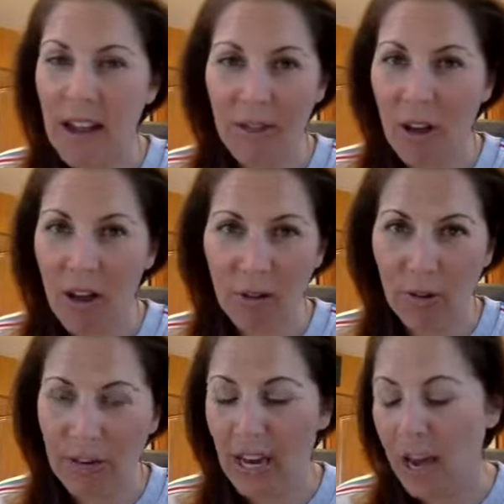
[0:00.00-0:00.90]
all
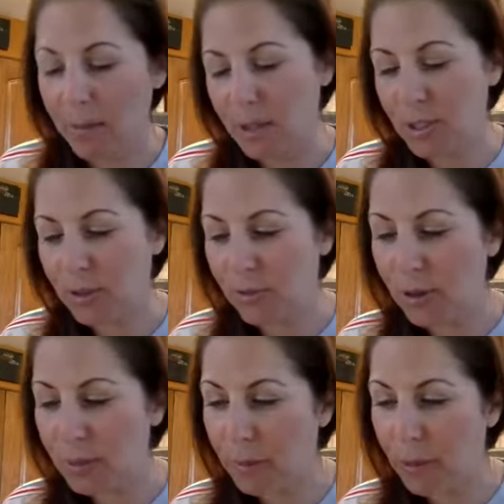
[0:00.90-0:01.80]
great options for
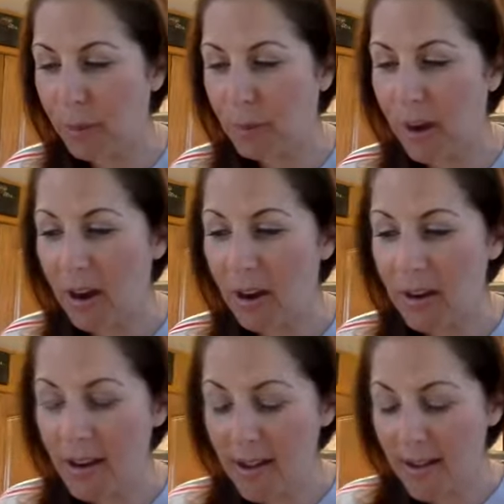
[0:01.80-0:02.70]
a burger bar.
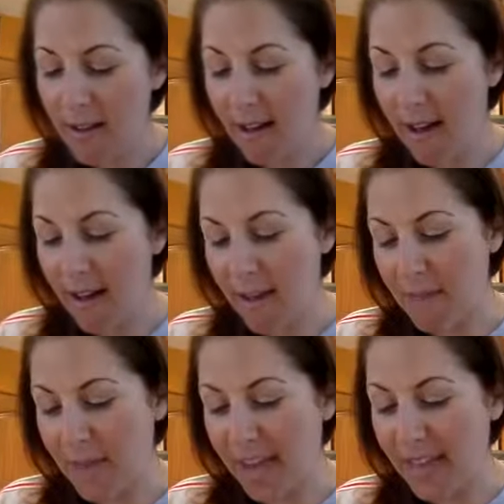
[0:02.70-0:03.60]

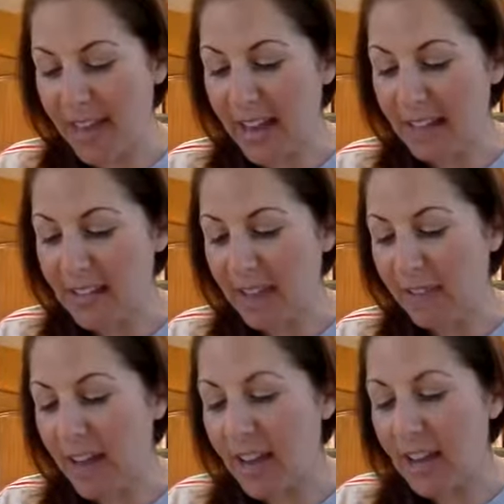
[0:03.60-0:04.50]
And then I've
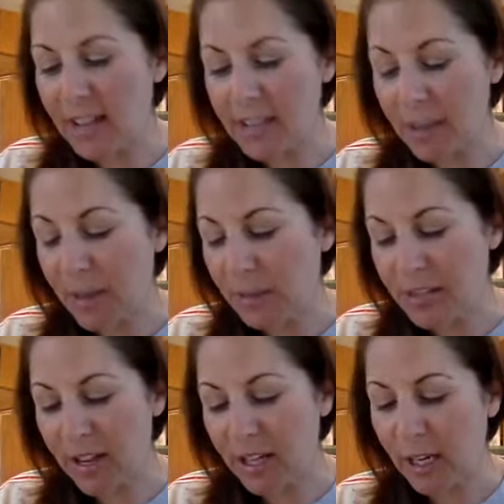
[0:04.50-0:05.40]
got some other ones
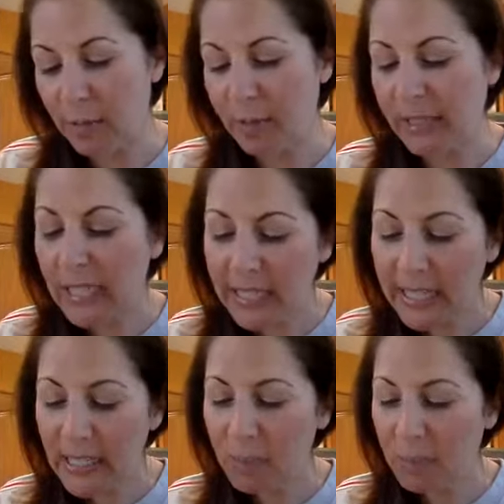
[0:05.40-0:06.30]
on here,
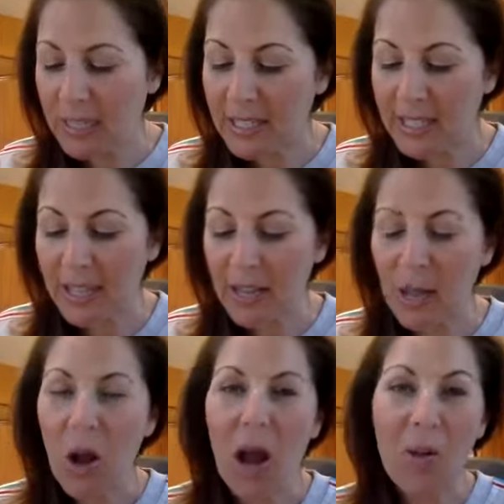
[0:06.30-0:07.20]
paninis, pizza.
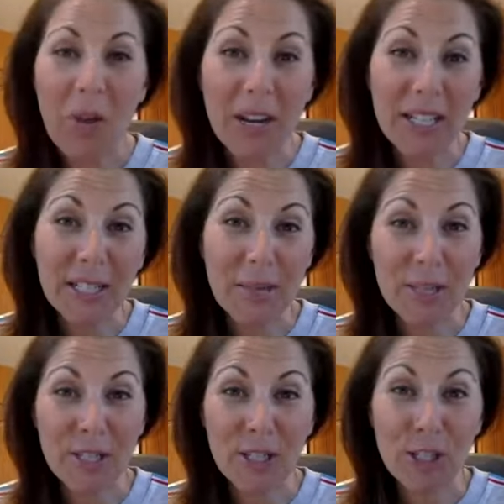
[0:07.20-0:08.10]
I wanted to
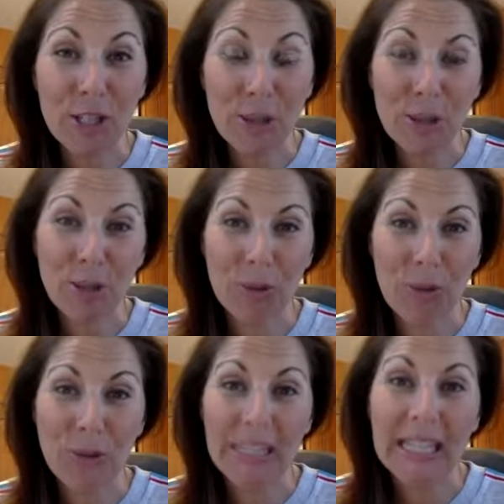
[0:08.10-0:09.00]
mention sushi
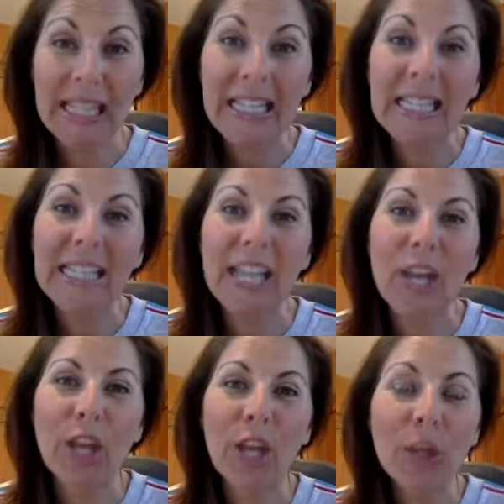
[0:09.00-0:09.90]
rolls. This is a
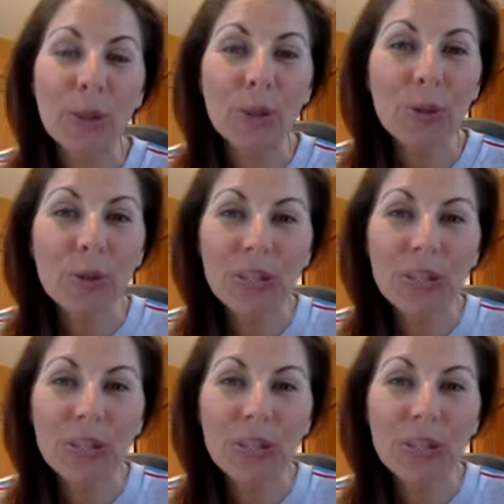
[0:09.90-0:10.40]
huge